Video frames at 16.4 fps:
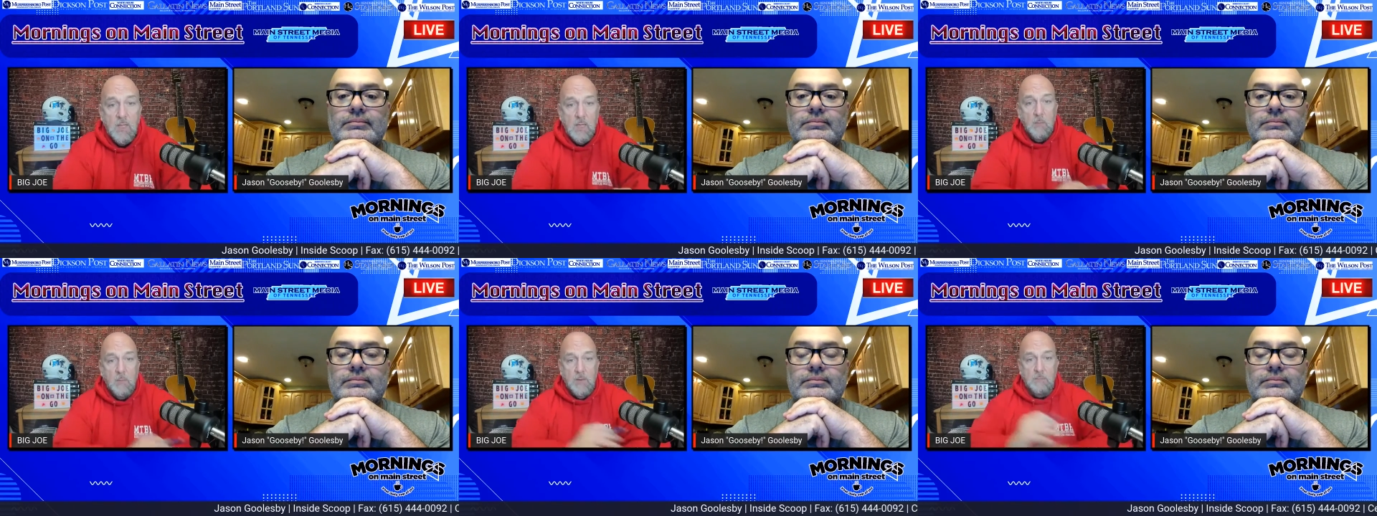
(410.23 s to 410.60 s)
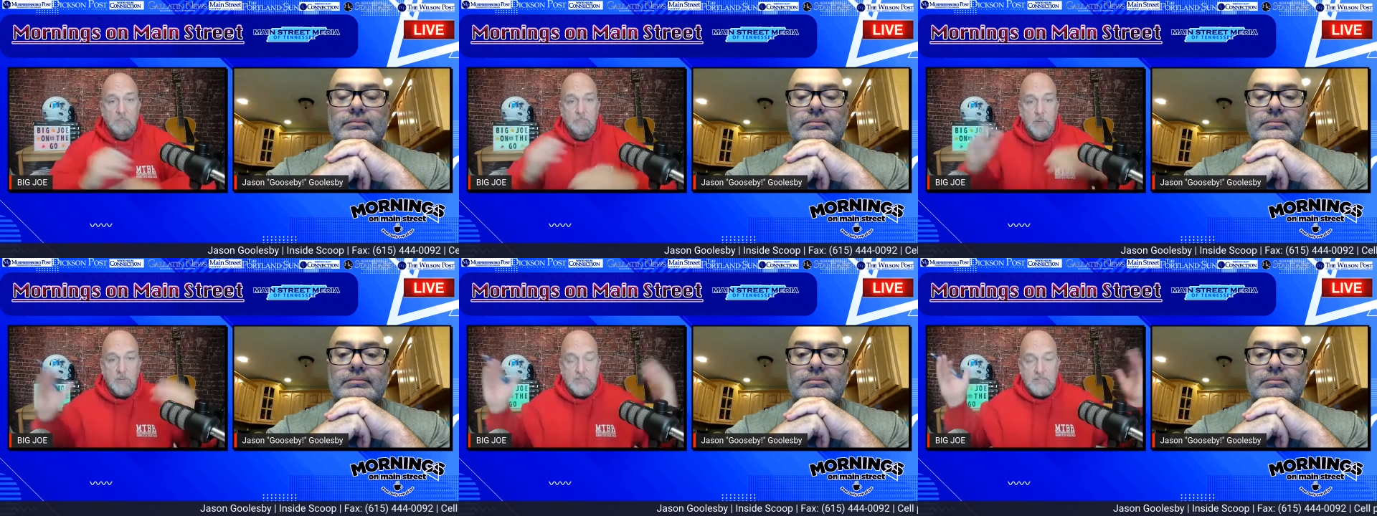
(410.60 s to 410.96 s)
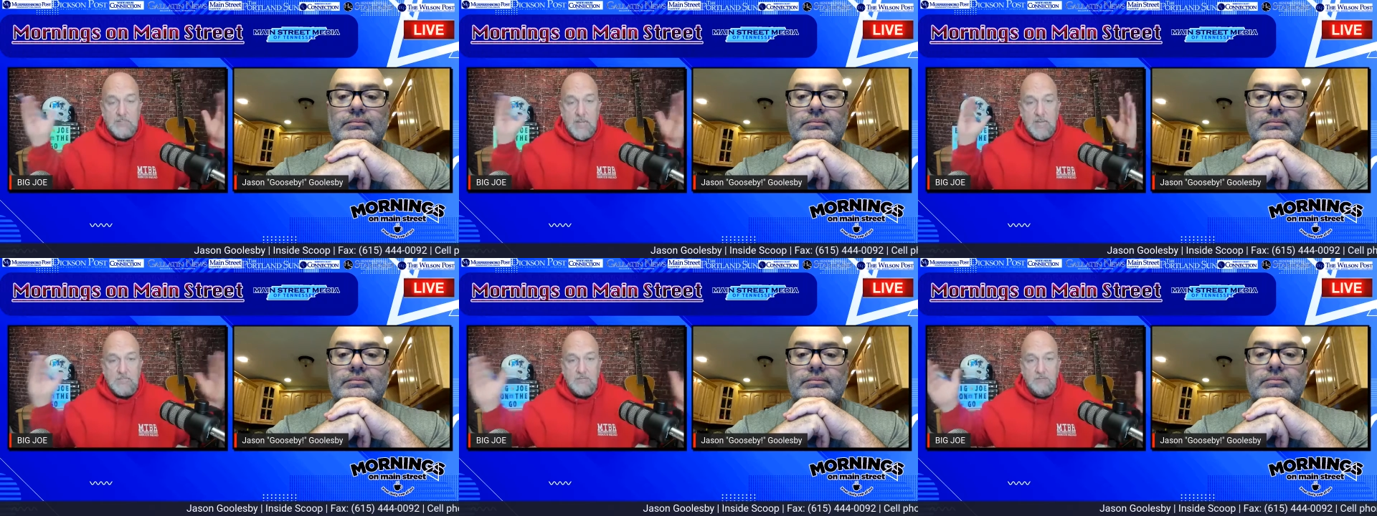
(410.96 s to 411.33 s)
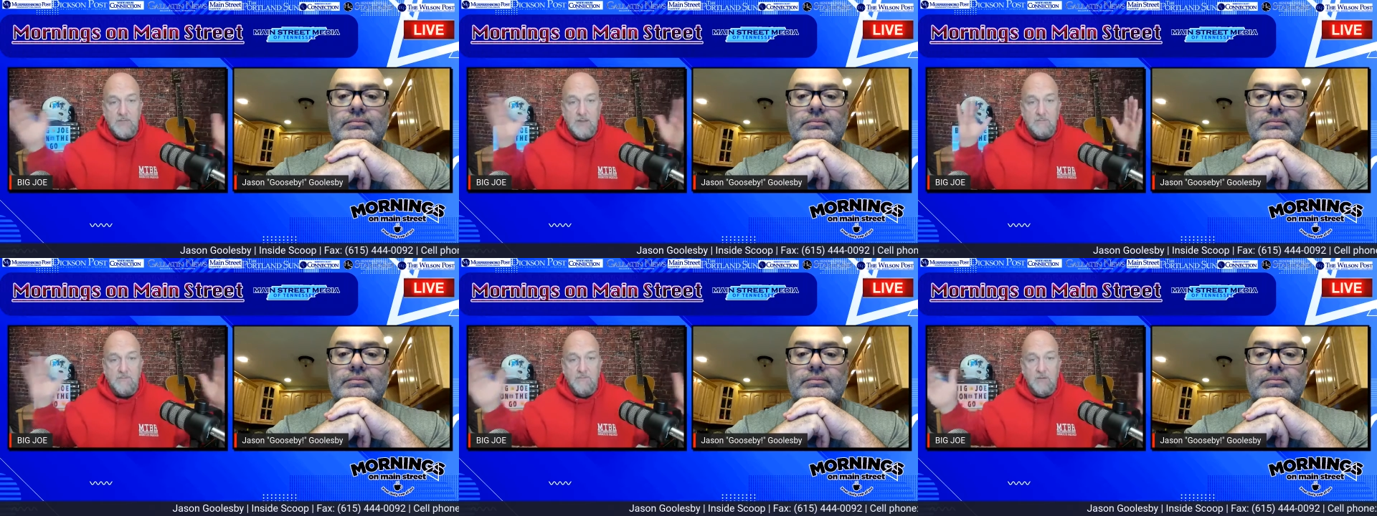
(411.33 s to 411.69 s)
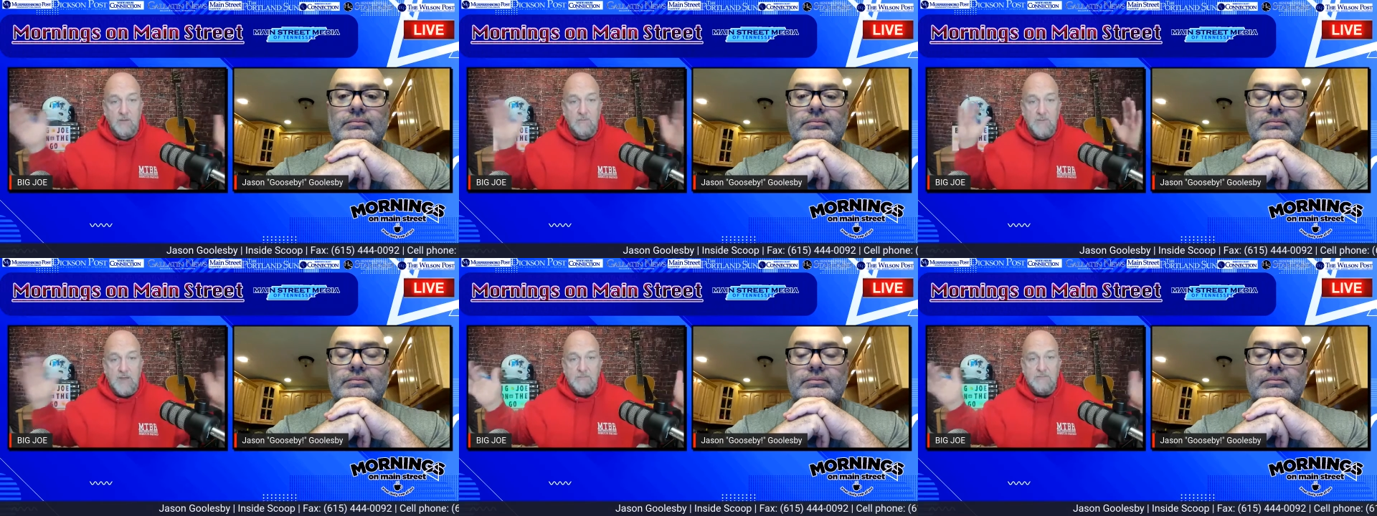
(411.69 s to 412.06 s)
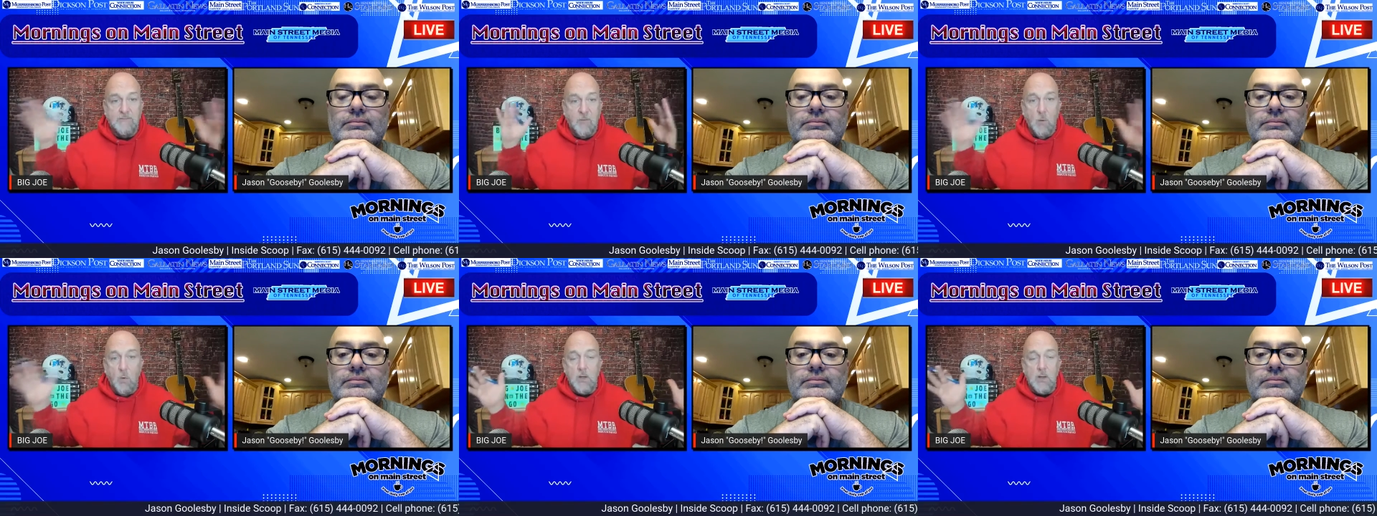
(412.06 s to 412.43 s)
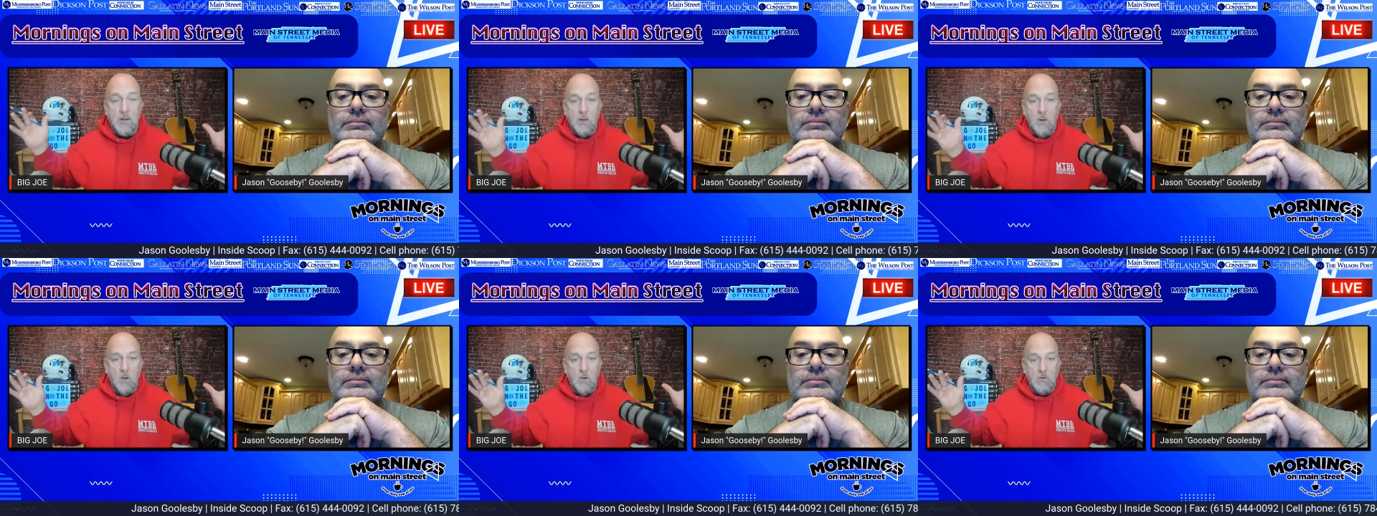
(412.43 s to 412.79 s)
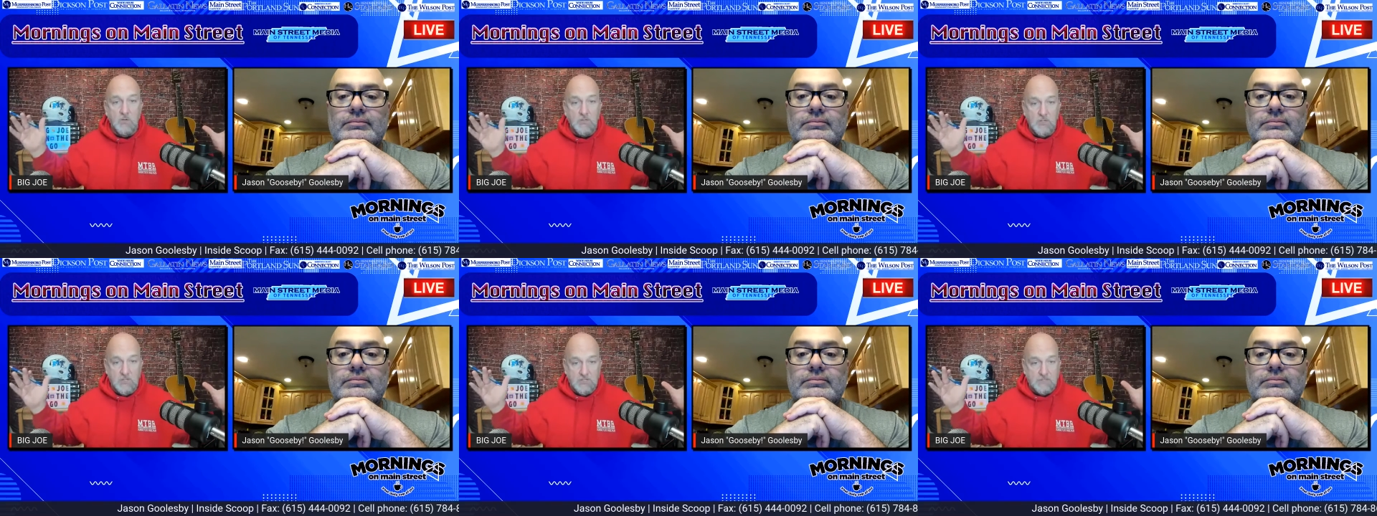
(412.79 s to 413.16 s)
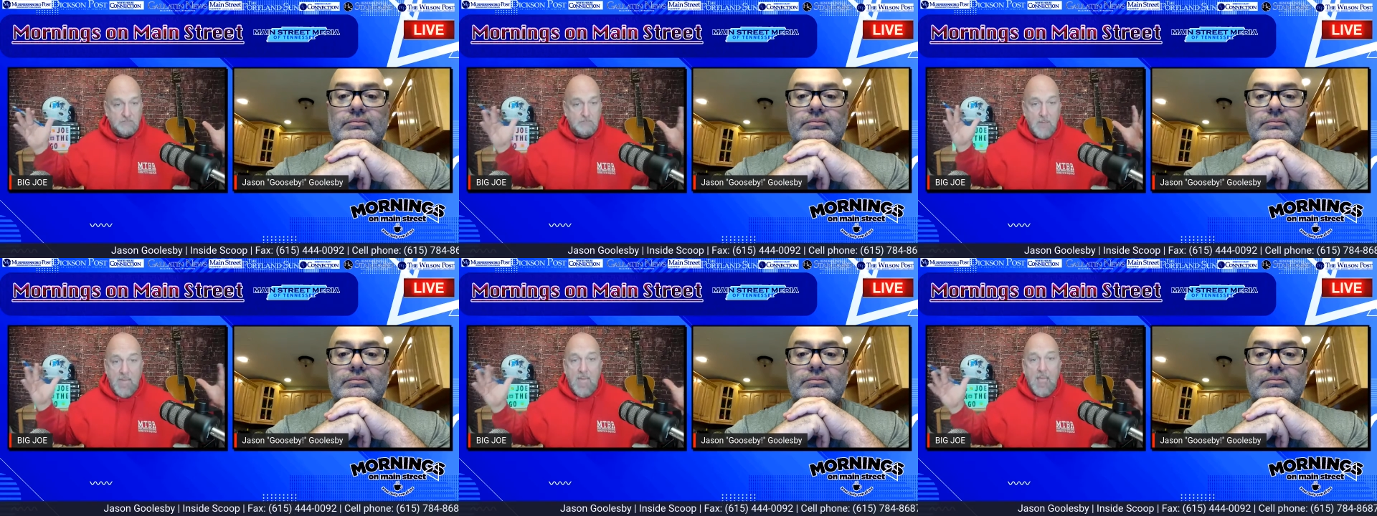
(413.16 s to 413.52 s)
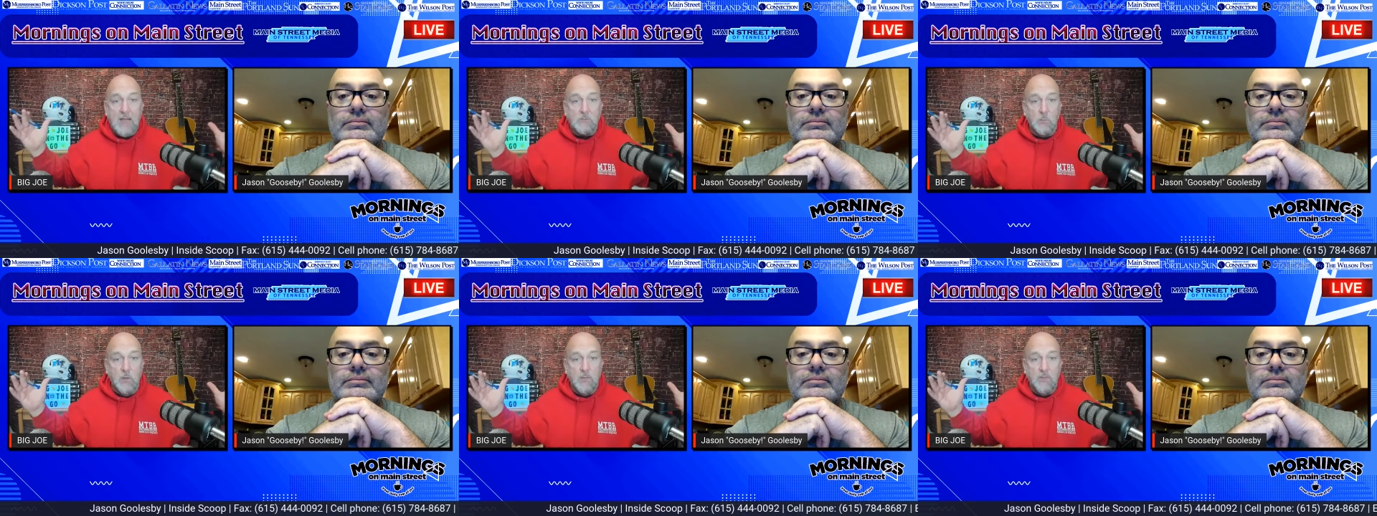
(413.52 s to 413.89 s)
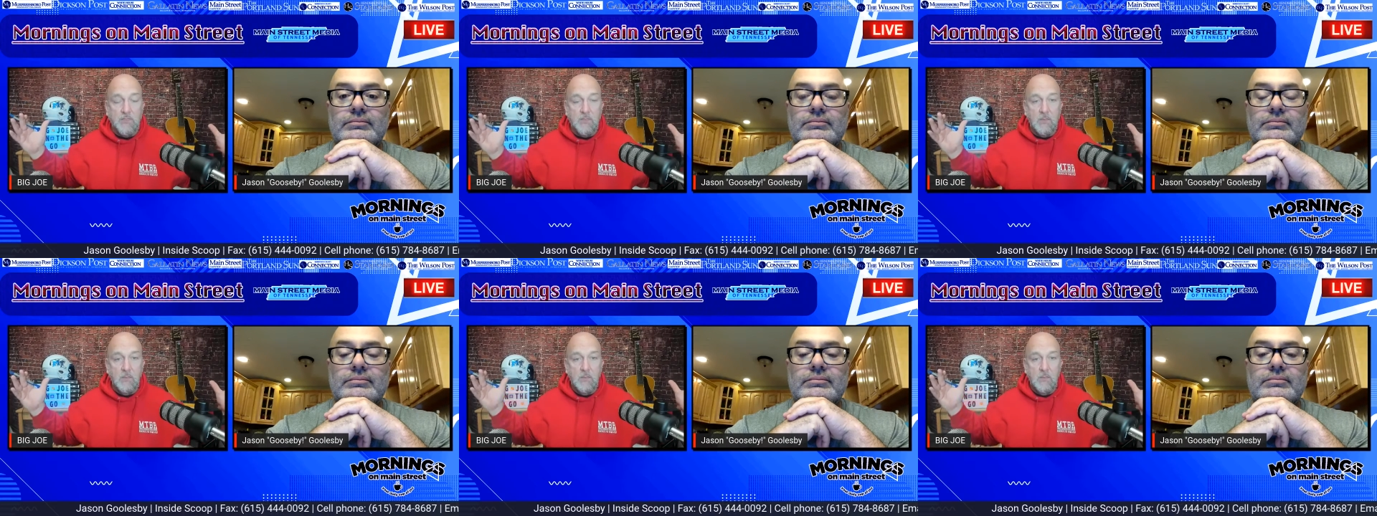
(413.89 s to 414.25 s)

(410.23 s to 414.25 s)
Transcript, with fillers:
Speaker 1: I mean, both sides of eight of 840 are just packed with